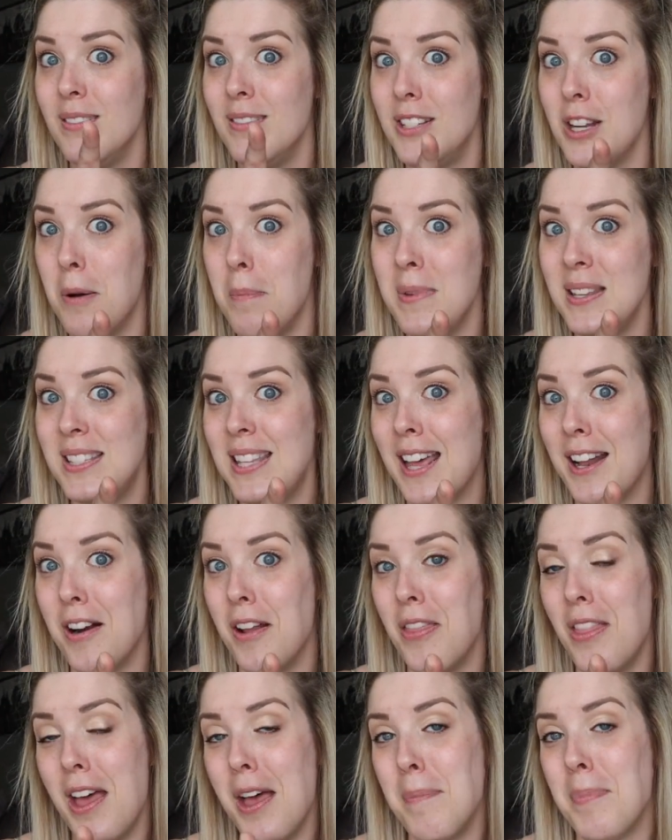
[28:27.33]
Don't miss out
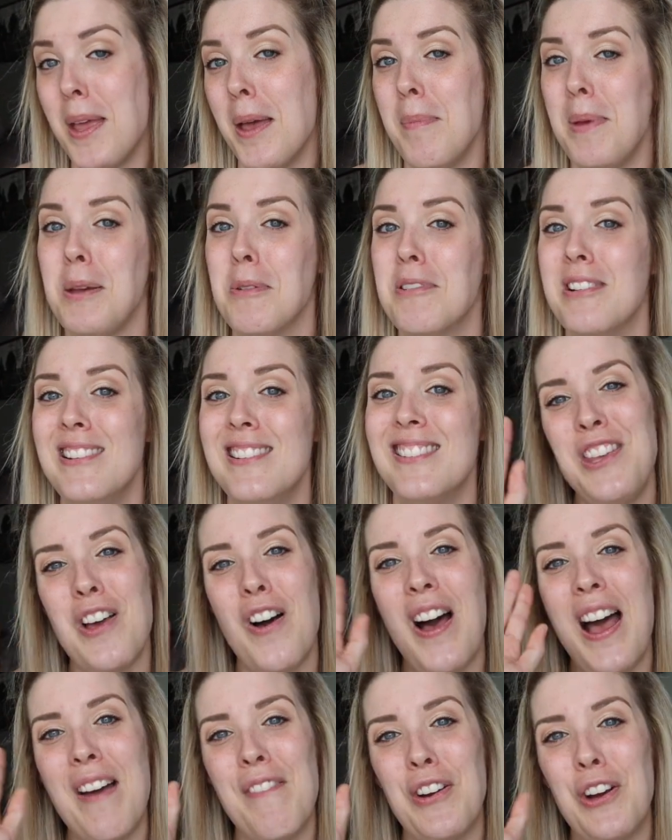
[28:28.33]
on the upcoming one.
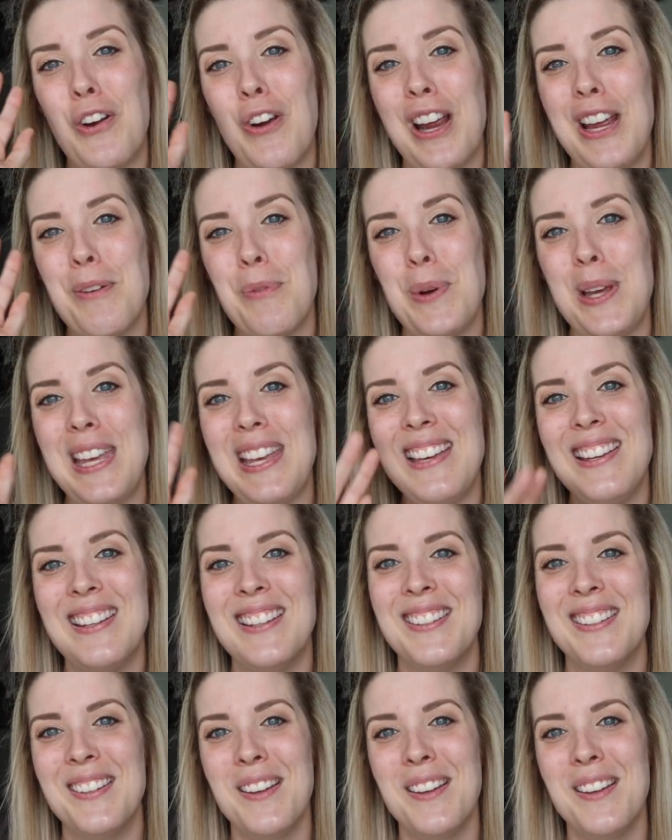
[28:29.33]
Y'all have a great week.